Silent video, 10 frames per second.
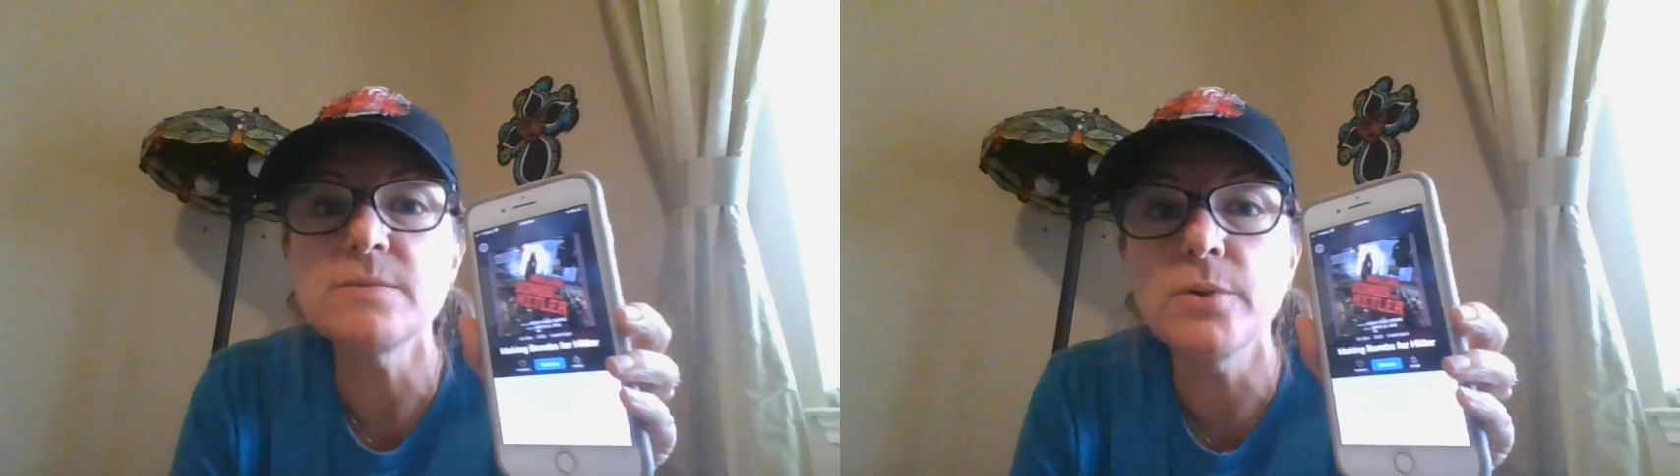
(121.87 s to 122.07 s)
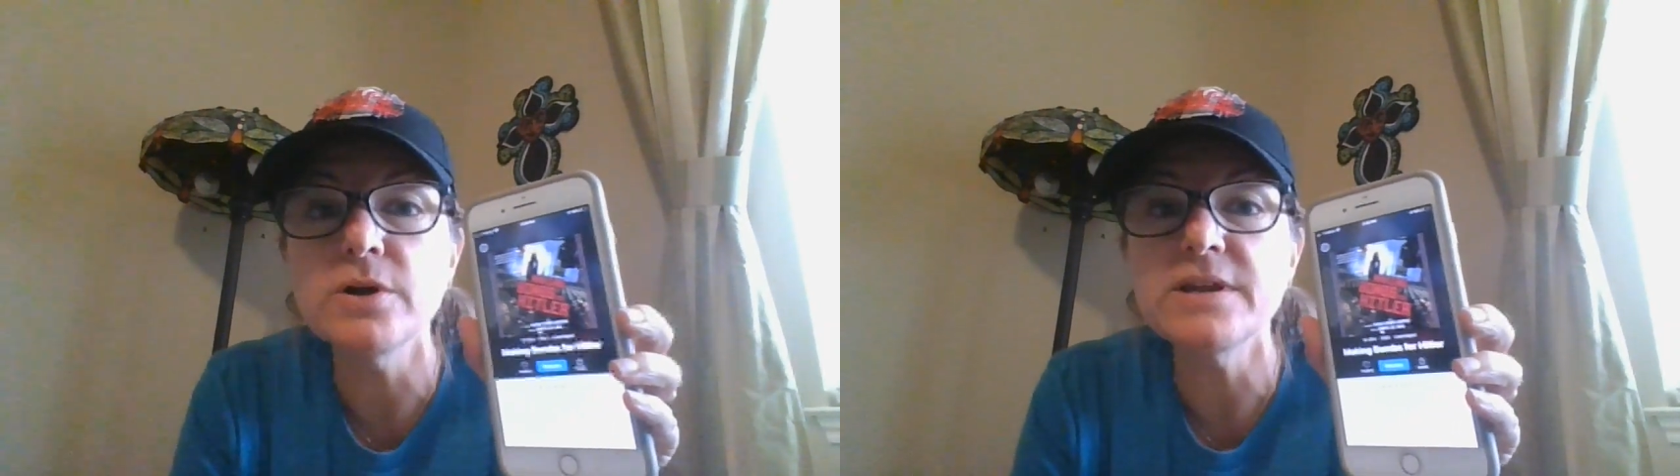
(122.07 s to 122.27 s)

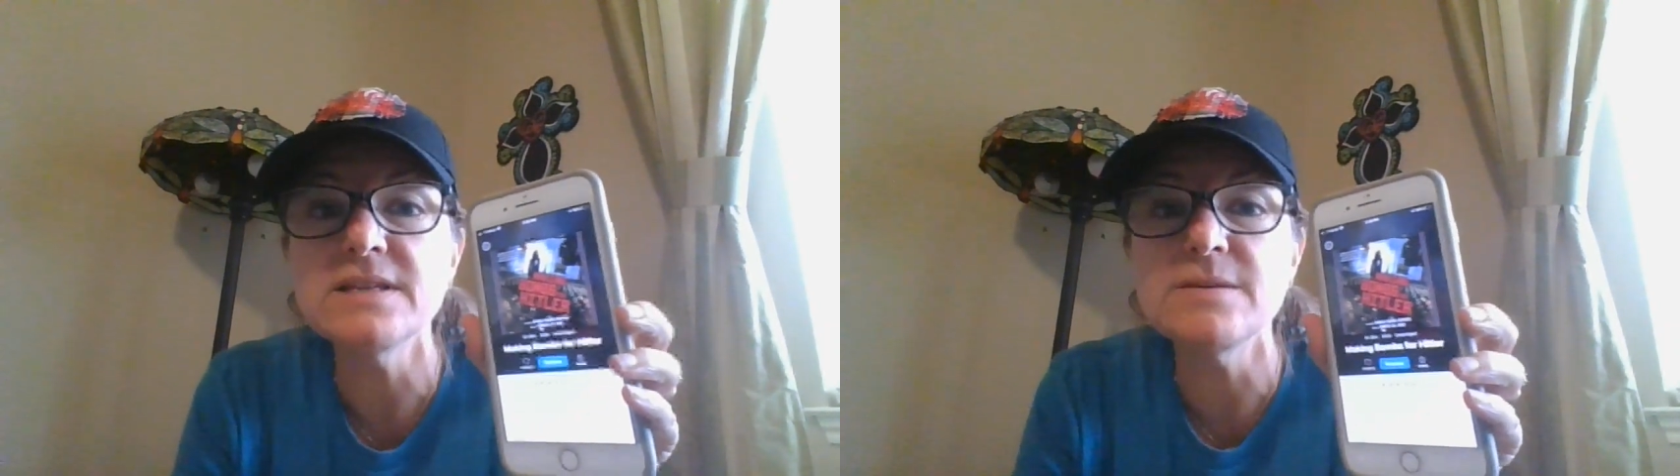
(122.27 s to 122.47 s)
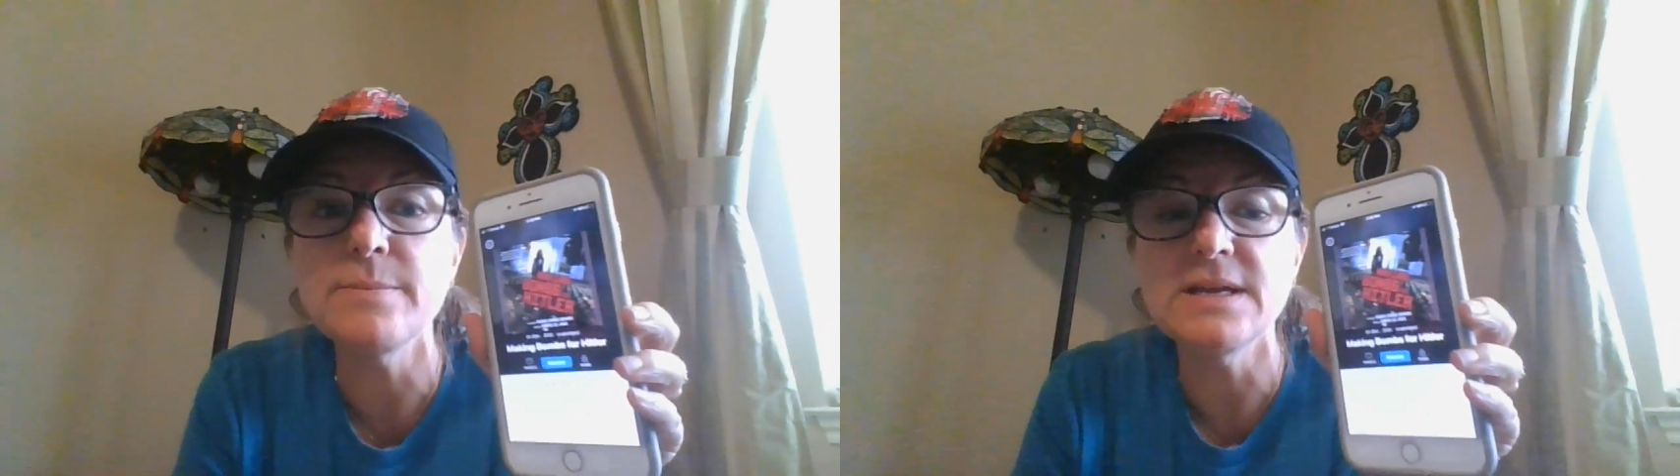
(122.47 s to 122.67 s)
book
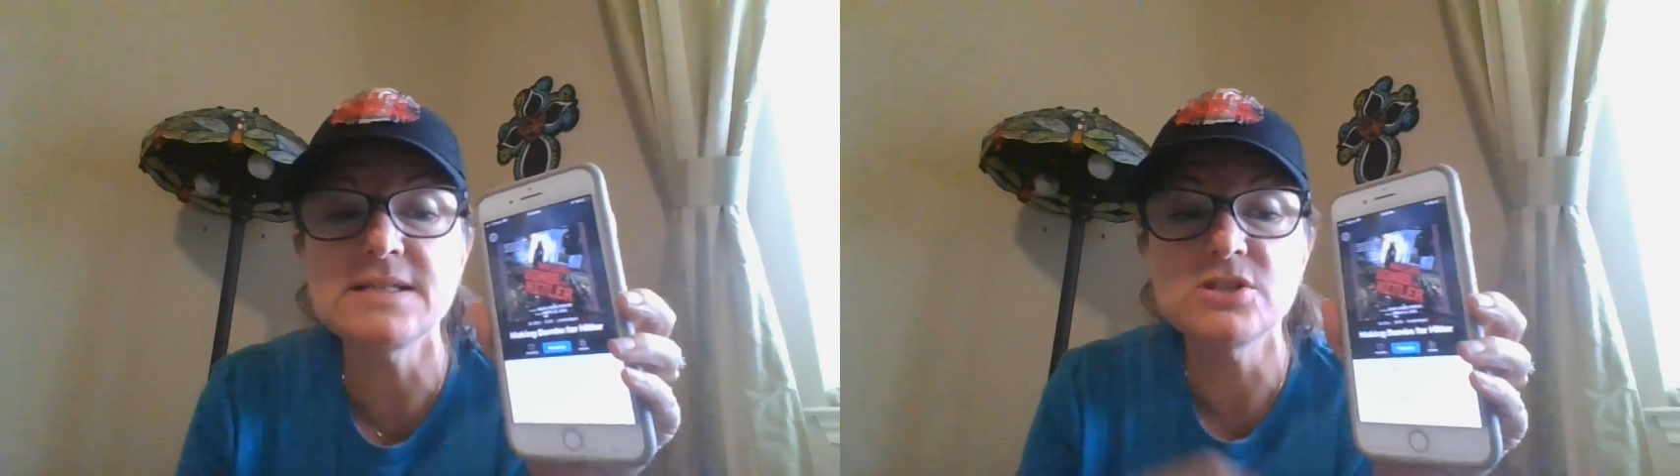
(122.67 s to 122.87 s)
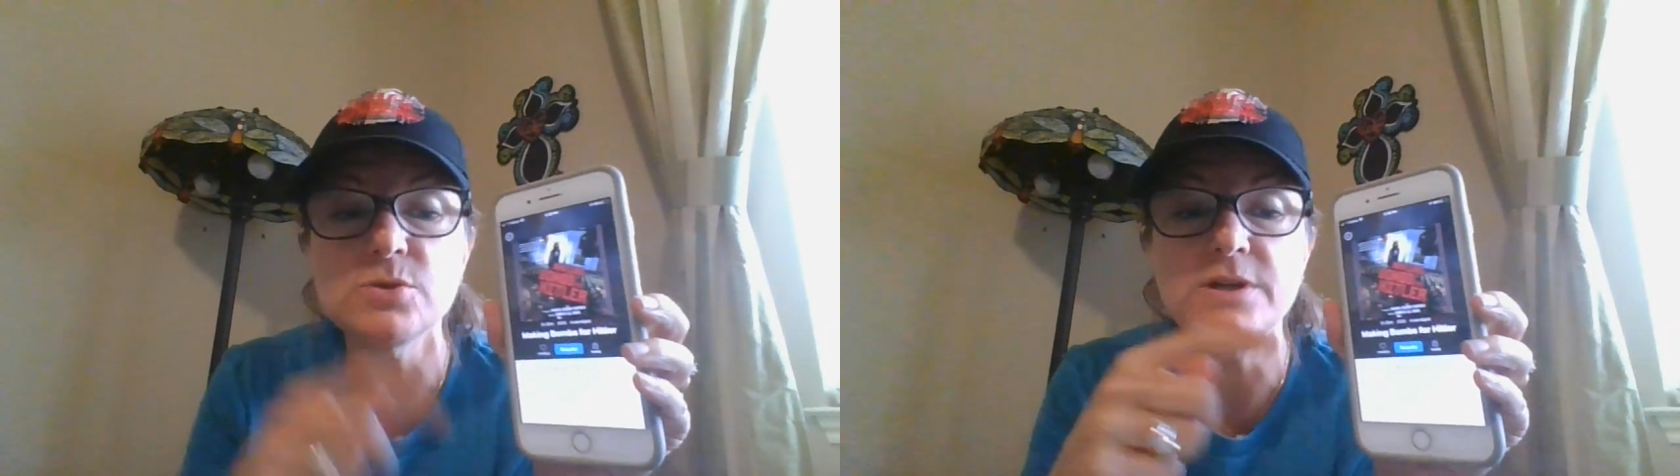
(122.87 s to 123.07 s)
is amazing. So I